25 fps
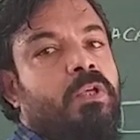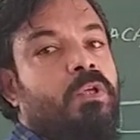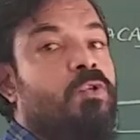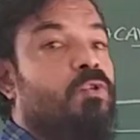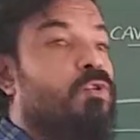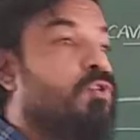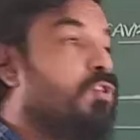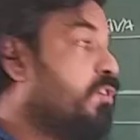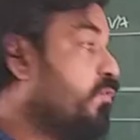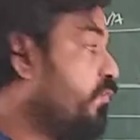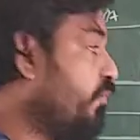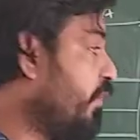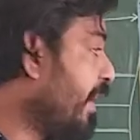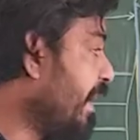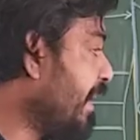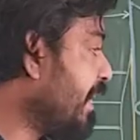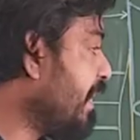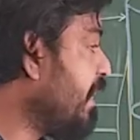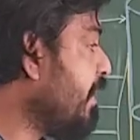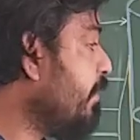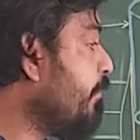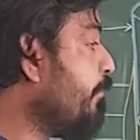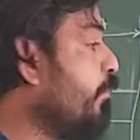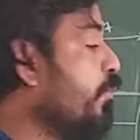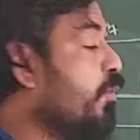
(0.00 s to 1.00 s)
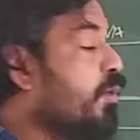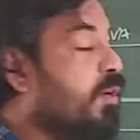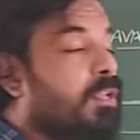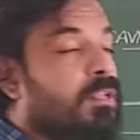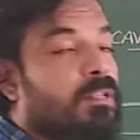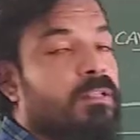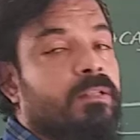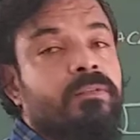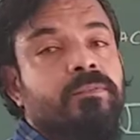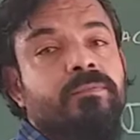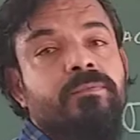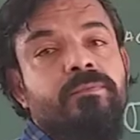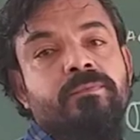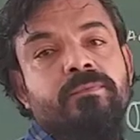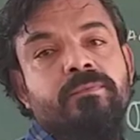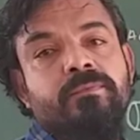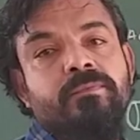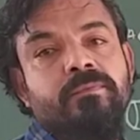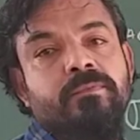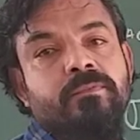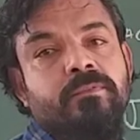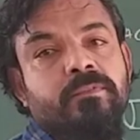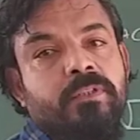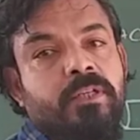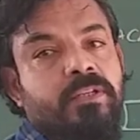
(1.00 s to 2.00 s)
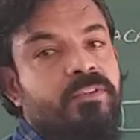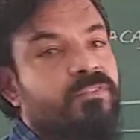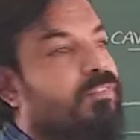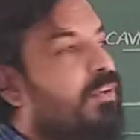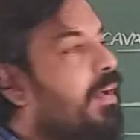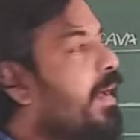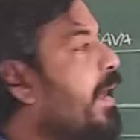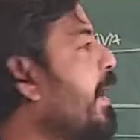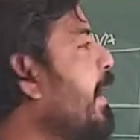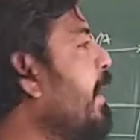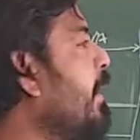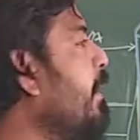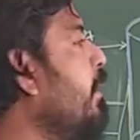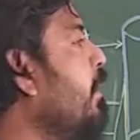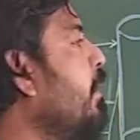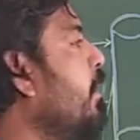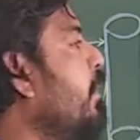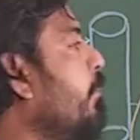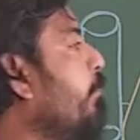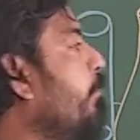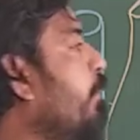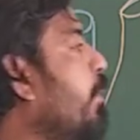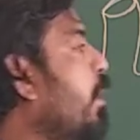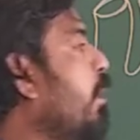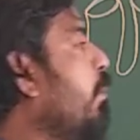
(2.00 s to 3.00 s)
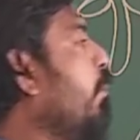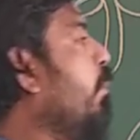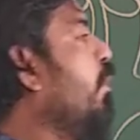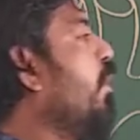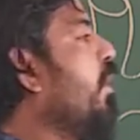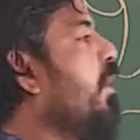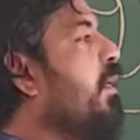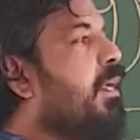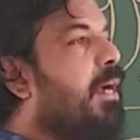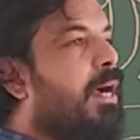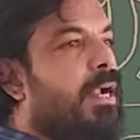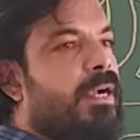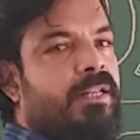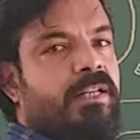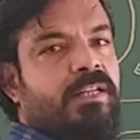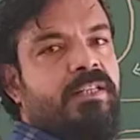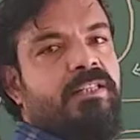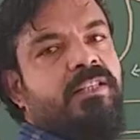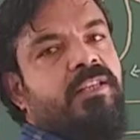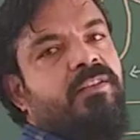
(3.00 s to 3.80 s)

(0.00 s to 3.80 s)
So it's very important that why pulmonary arteries